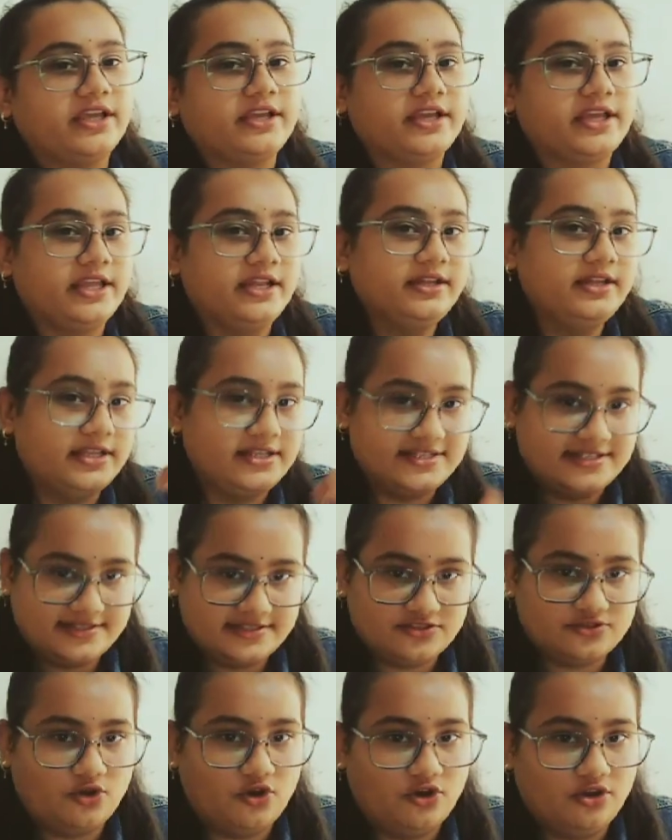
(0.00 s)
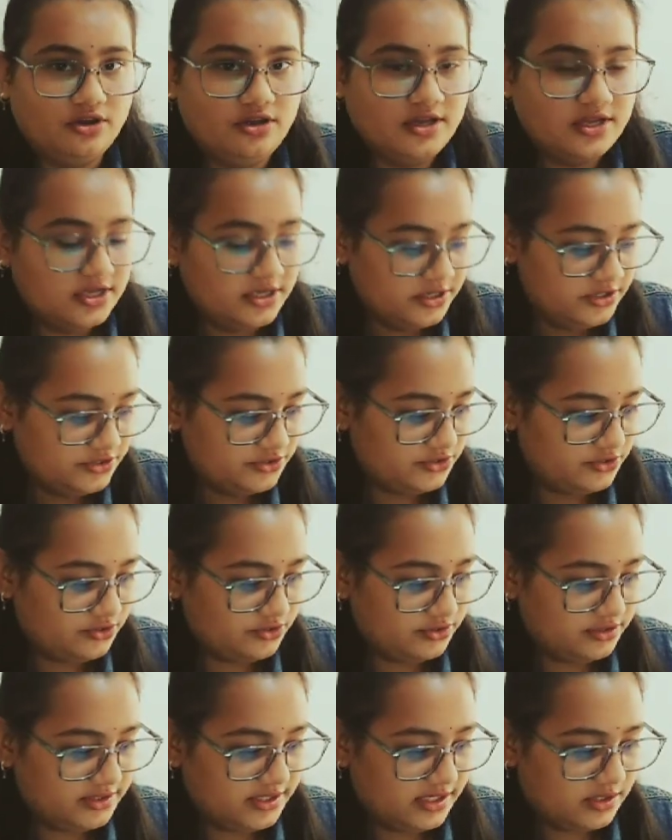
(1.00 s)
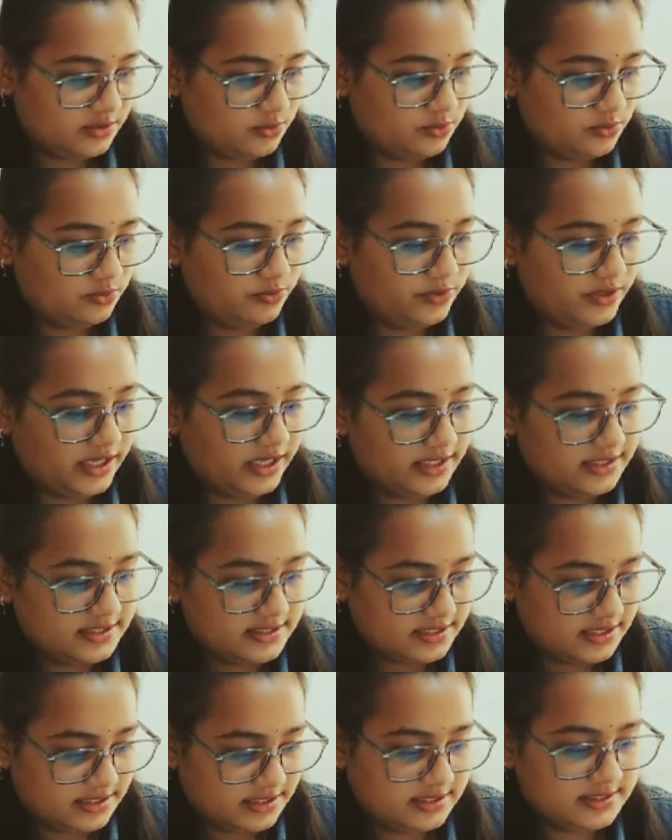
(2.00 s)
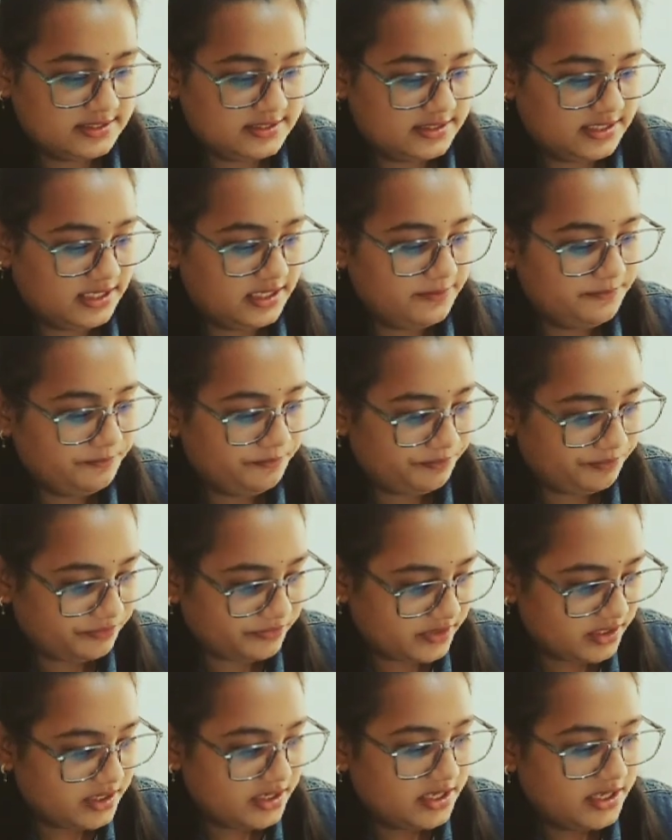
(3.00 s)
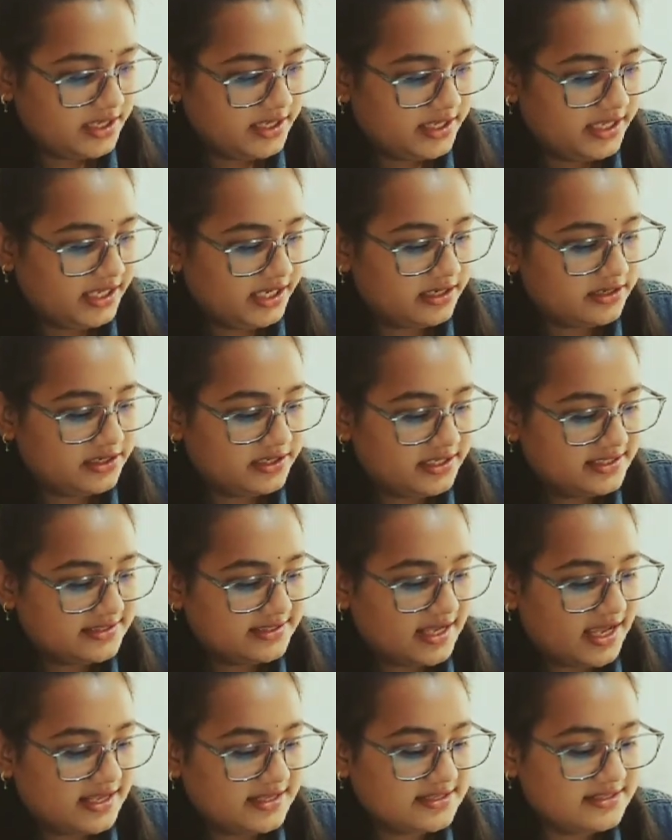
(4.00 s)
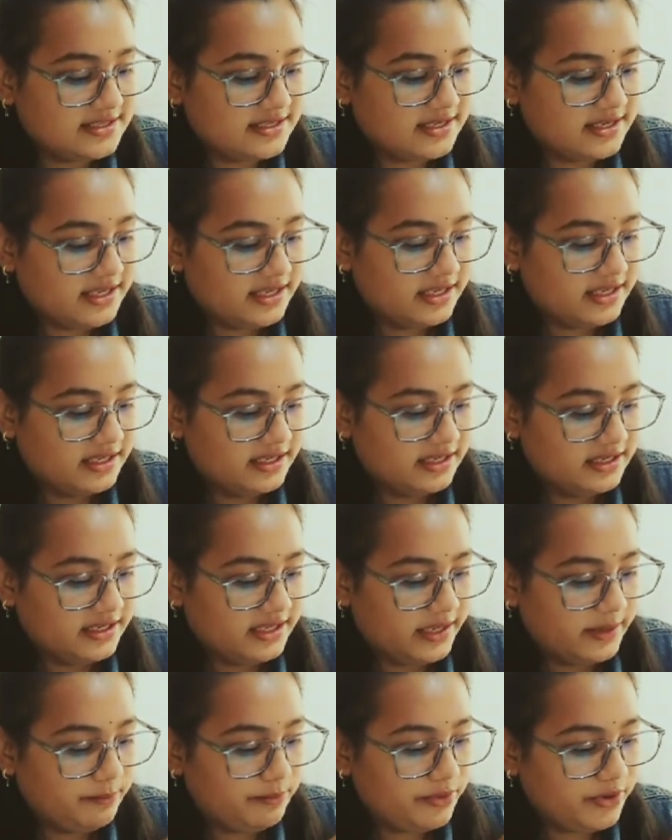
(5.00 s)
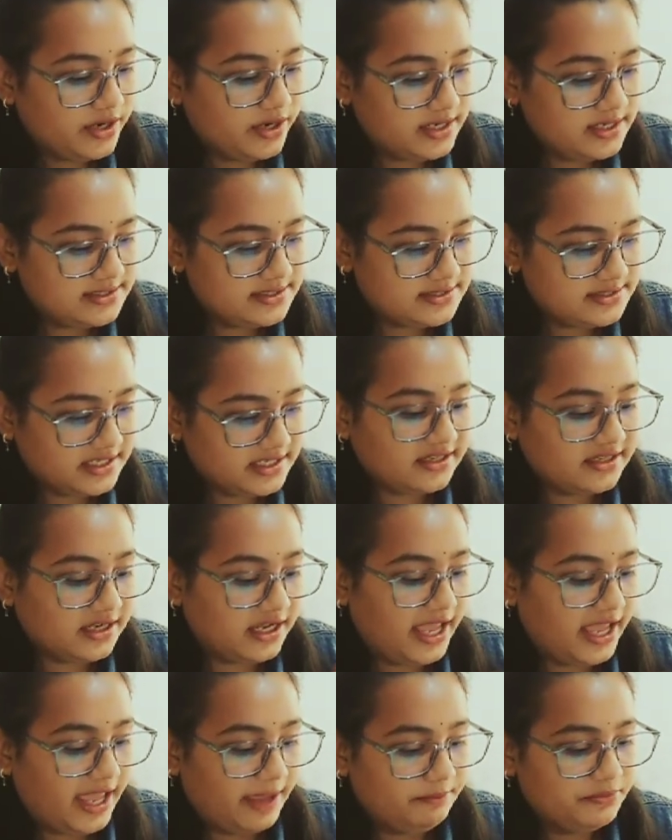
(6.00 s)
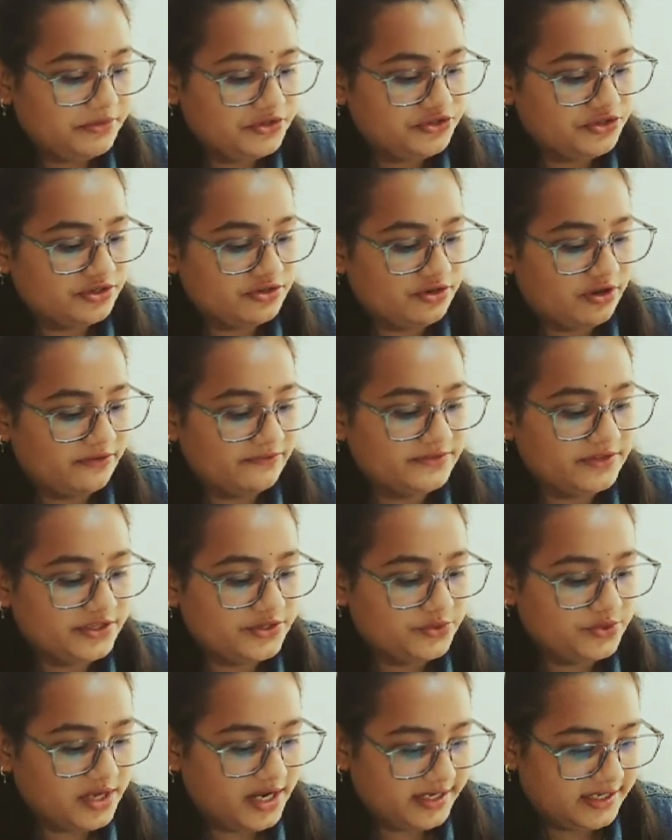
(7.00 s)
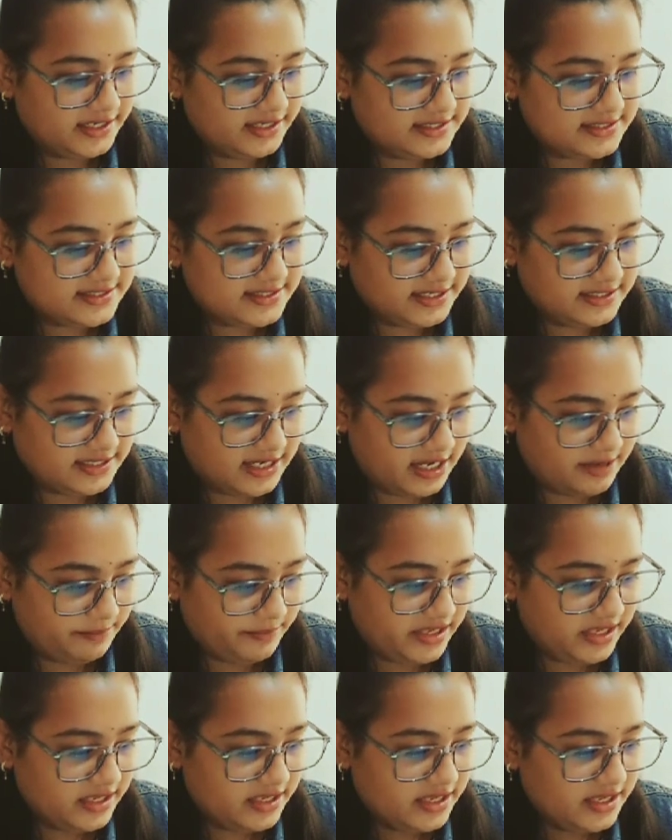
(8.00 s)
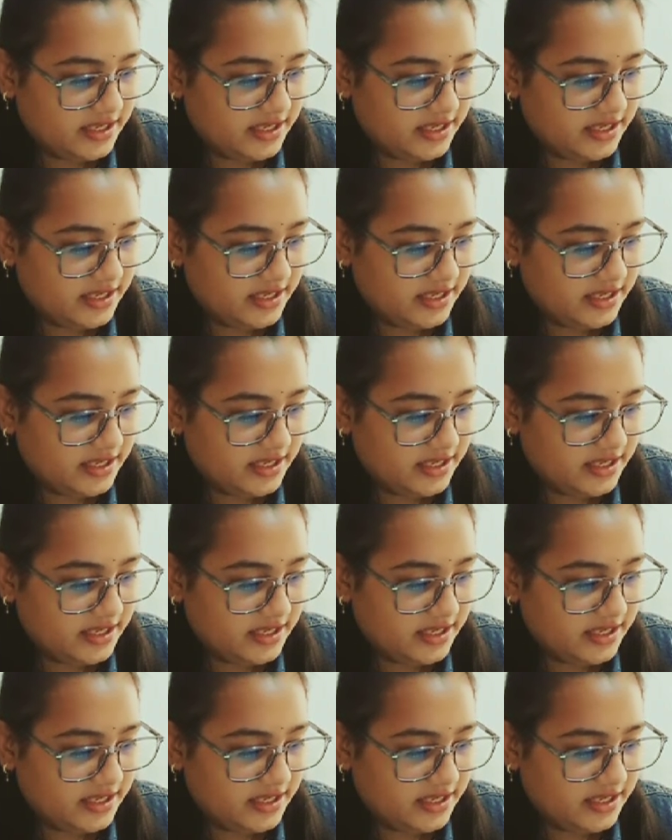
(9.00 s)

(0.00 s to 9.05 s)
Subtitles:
in his song. So that we can see he criticized the imperialistic ambition of the United States Army